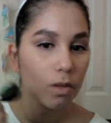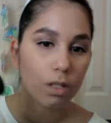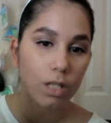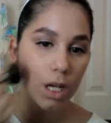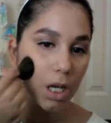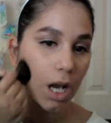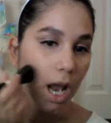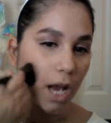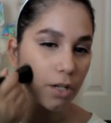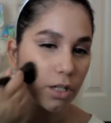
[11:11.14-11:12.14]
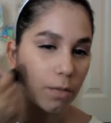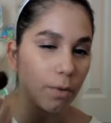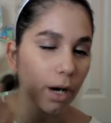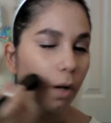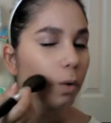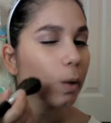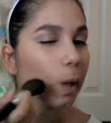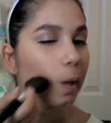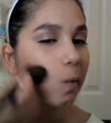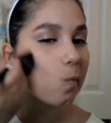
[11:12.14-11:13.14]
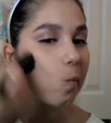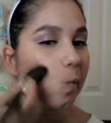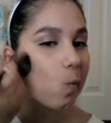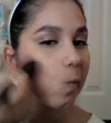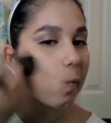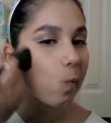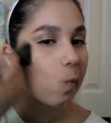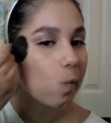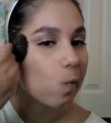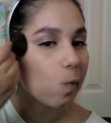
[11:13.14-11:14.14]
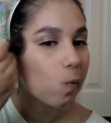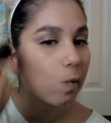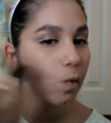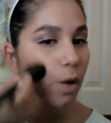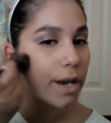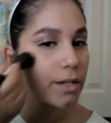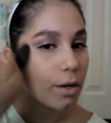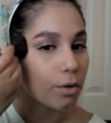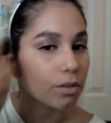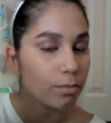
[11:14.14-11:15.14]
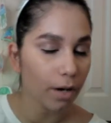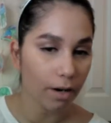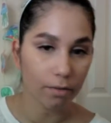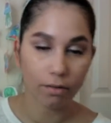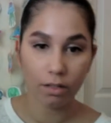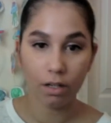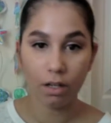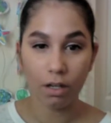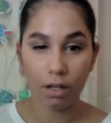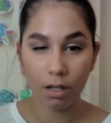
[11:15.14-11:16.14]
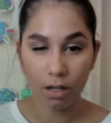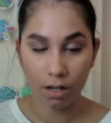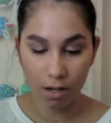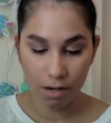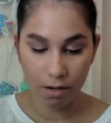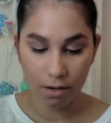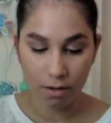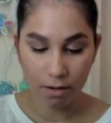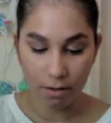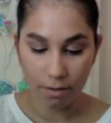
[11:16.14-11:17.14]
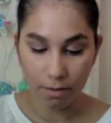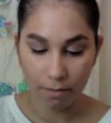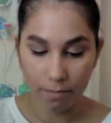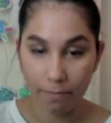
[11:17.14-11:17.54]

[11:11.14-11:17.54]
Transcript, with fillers: it's like an ashy brown, kind of gray toned brown. Um,